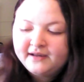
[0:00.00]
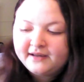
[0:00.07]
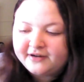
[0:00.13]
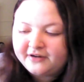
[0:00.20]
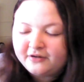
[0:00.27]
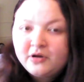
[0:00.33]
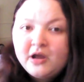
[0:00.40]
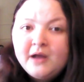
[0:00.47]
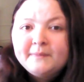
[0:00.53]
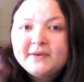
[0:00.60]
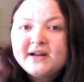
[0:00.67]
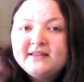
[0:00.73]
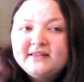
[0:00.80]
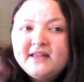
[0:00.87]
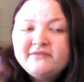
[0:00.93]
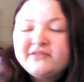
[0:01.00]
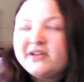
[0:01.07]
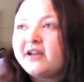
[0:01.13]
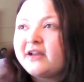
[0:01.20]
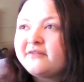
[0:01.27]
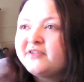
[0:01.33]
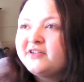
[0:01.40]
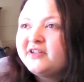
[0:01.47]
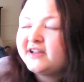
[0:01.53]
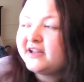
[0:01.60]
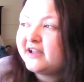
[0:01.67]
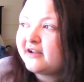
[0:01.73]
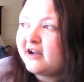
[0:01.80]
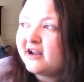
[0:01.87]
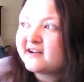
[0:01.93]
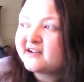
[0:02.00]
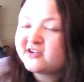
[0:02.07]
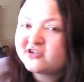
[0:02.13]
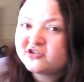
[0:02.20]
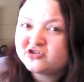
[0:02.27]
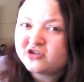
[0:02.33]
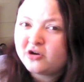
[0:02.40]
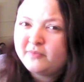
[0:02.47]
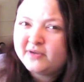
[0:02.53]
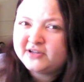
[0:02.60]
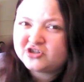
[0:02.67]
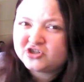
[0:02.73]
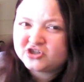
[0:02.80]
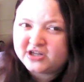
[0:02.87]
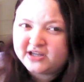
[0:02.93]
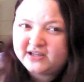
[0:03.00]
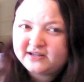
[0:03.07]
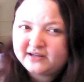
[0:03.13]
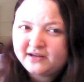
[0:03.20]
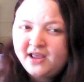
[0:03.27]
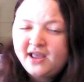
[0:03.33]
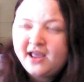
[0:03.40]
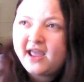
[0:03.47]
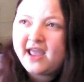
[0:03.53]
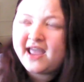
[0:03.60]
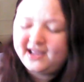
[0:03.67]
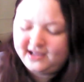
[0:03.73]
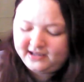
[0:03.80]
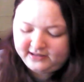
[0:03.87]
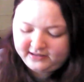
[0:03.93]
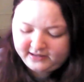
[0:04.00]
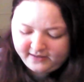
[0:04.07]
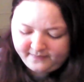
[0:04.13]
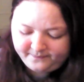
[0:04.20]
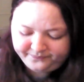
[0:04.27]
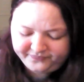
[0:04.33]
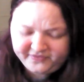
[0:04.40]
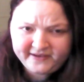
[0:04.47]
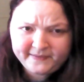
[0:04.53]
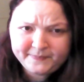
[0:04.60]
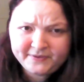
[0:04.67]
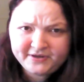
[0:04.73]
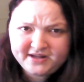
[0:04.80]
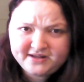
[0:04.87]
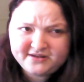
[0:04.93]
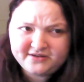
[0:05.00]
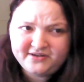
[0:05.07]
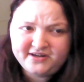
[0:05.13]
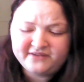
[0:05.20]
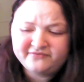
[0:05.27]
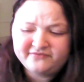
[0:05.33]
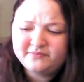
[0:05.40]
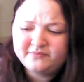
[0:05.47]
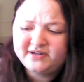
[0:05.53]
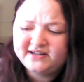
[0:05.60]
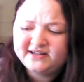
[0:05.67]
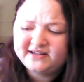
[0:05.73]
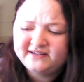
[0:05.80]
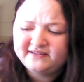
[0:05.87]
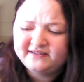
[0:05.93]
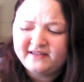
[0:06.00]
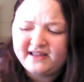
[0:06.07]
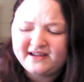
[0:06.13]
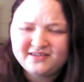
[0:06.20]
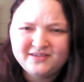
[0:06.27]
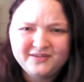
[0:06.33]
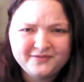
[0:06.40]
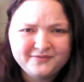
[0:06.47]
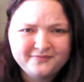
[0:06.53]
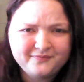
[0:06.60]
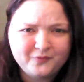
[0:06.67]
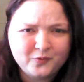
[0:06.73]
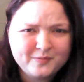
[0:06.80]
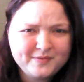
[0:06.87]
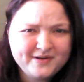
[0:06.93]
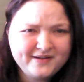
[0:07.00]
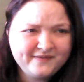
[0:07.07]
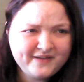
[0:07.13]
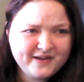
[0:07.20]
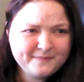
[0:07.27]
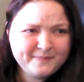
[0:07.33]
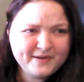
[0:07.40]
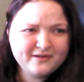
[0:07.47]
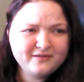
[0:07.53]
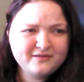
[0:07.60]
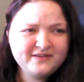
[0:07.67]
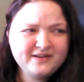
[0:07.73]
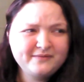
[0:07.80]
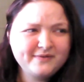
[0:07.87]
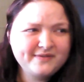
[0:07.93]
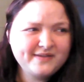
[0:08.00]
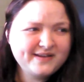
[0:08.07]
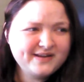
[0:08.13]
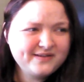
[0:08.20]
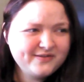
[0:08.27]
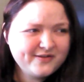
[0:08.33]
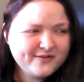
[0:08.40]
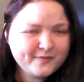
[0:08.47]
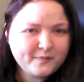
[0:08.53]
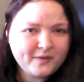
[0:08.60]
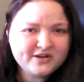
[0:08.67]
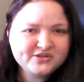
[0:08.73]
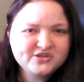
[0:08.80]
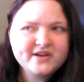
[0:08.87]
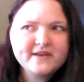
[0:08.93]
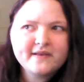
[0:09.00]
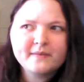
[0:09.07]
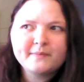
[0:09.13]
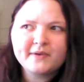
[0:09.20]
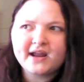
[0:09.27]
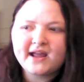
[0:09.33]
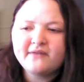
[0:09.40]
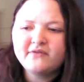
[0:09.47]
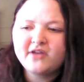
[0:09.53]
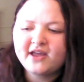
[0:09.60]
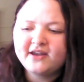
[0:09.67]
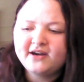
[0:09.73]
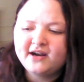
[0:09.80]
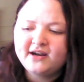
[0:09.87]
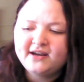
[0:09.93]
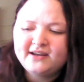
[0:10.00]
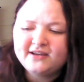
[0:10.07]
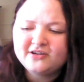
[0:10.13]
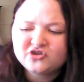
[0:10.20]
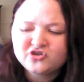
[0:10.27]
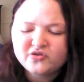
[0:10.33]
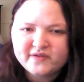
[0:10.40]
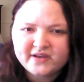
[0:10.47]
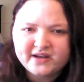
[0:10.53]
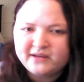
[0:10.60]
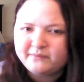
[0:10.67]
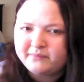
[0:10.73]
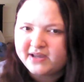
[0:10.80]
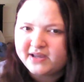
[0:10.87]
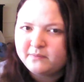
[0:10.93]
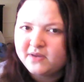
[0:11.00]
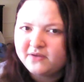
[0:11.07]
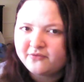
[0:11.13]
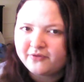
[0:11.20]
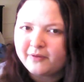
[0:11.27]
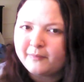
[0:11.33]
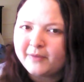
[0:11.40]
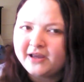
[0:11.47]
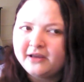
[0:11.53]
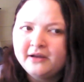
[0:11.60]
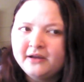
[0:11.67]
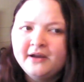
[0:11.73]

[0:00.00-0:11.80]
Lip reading: I don't know. But I love it. I feel like it got so much shit. And it's pretty good. Everybody didn't like the formula, apparently, when they did their swatches, but I haven't had any issues getting pigment from it.